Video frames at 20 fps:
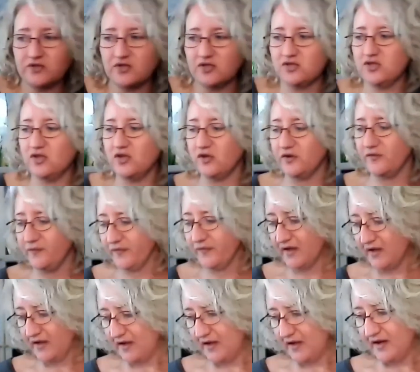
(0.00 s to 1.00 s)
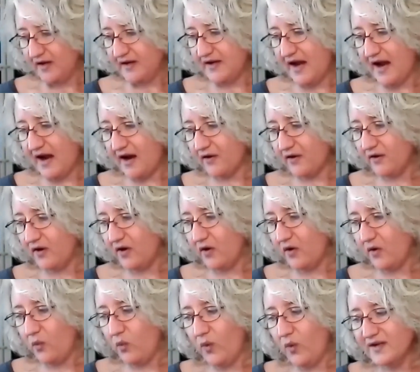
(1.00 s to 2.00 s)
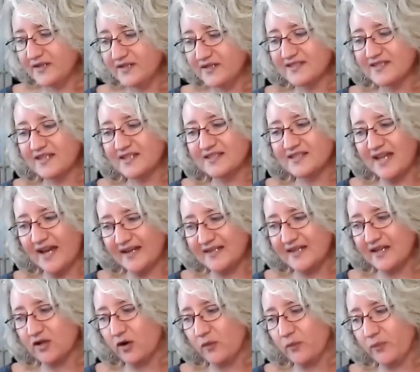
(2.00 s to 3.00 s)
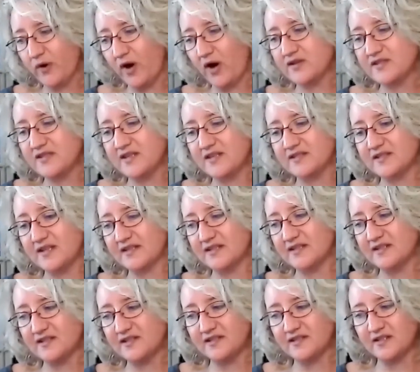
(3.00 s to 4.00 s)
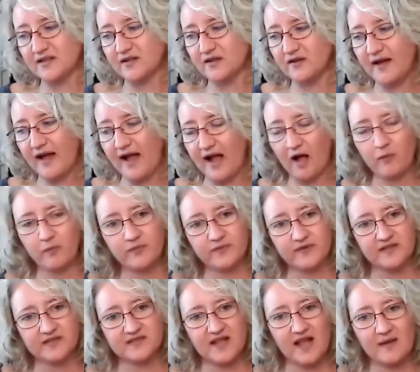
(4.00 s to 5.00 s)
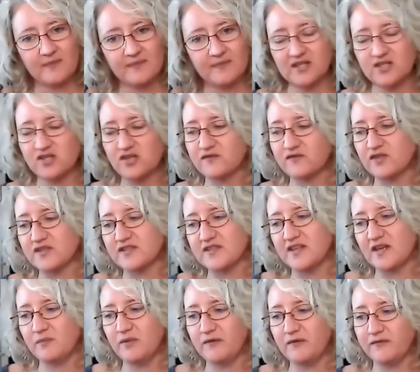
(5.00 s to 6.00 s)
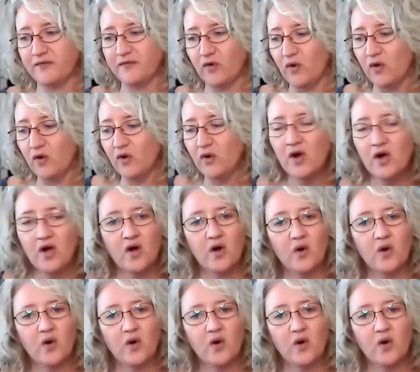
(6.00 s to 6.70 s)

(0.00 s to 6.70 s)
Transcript: to do. Now, what does the technical process, does it still help the same things you've just said before,